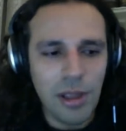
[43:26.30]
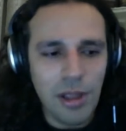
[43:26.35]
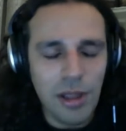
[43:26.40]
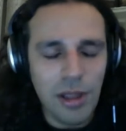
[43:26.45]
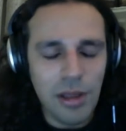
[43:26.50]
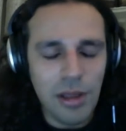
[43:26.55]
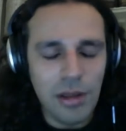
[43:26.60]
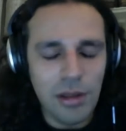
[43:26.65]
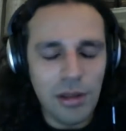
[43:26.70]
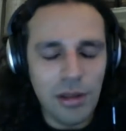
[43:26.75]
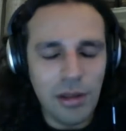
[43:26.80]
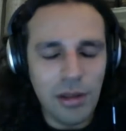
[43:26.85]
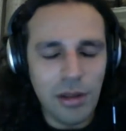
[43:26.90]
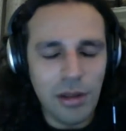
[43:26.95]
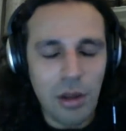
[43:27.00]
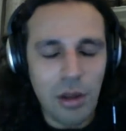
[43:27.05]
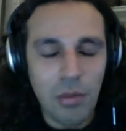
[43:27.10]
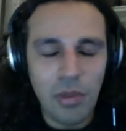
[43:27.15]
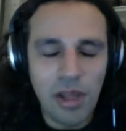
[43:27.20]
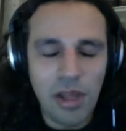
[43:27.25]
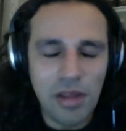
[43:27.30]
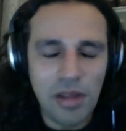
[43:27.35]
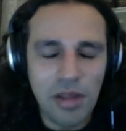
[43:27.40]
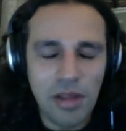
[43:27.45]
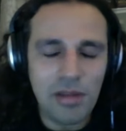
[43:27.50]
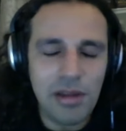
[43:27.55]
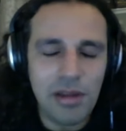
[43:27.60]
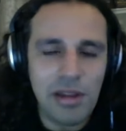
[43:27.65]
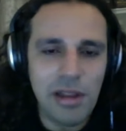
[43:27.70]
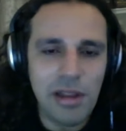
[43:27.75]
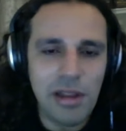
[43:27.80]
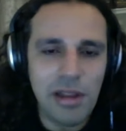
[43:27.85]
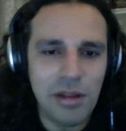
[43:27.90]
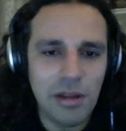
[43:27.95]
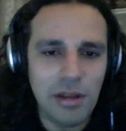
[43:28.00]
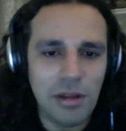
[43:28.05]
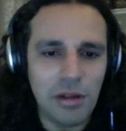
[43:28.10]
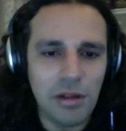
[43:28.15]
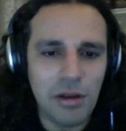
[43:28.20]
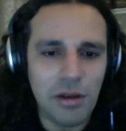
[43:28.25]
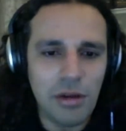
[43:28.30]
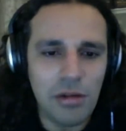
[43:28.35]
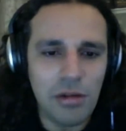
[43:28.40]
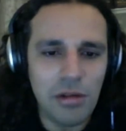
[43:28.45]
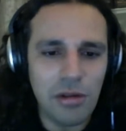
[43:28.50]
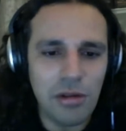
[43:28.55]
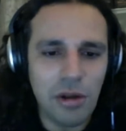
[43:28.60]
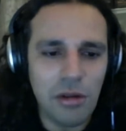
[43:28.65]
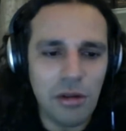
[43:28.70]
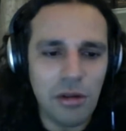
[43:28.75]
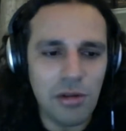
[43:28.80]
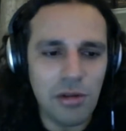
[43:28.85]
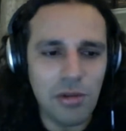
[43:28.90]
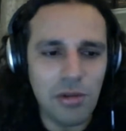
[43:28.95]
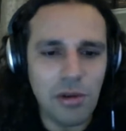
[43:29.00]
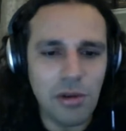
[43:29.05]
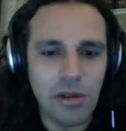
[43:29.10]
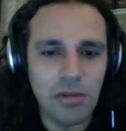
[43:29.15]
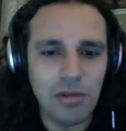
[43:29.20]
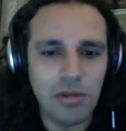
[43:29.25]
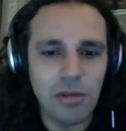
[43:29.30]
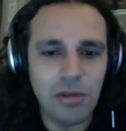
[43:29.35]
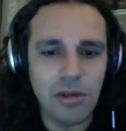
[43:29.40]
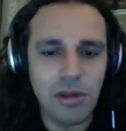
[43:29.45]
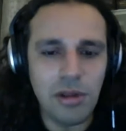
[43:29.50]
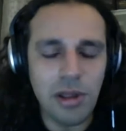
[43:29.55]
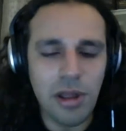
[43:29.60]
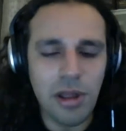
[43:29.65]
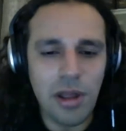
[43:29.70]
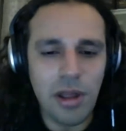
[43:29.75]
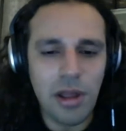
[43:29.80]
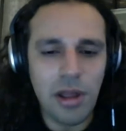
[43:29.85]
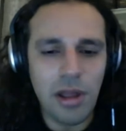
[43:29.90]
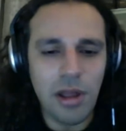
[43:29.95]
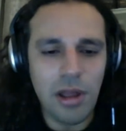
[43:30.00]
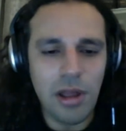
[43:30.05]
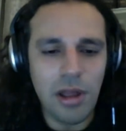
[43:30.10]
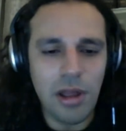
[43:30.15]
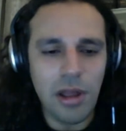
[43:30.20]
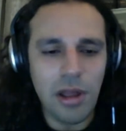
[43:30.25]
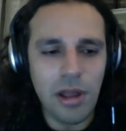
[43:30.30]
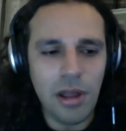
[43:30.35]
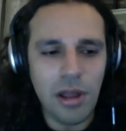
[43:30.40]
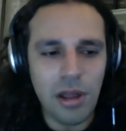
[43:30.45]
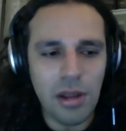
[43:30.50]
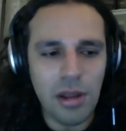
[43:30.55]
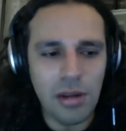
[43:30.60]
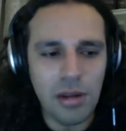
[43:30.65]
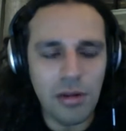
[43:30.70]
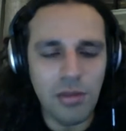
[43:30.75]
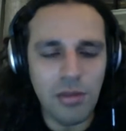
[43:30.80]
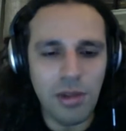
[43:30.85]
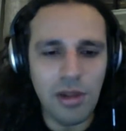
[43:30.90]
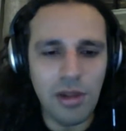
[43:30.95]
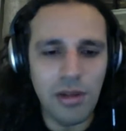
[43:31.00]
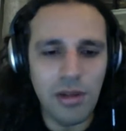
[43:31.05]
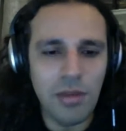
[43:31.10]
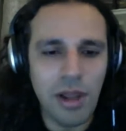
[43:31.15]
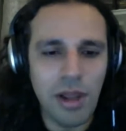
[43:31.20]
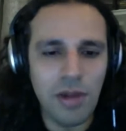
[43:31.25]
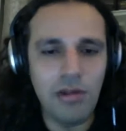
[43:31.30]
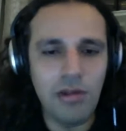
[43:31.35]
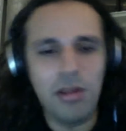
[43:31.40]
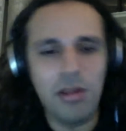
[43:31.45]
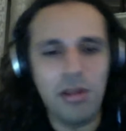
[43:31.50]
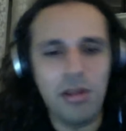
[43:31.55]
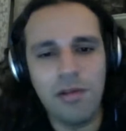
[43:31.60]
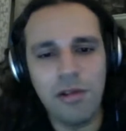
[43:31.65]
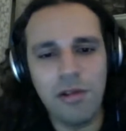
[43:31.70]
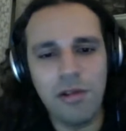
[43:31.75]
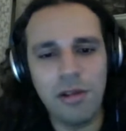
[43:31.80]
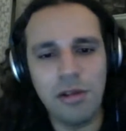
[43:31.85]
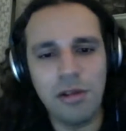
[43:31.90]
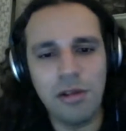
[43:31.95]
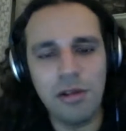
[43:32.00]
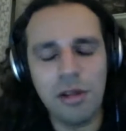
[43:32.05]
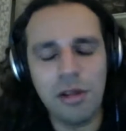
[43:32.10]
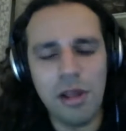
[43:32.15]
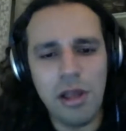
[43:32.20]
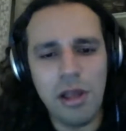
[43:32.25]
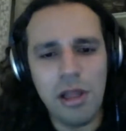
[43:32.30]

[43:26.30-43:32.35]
the complexity that goes goes around uh, to build the microservices.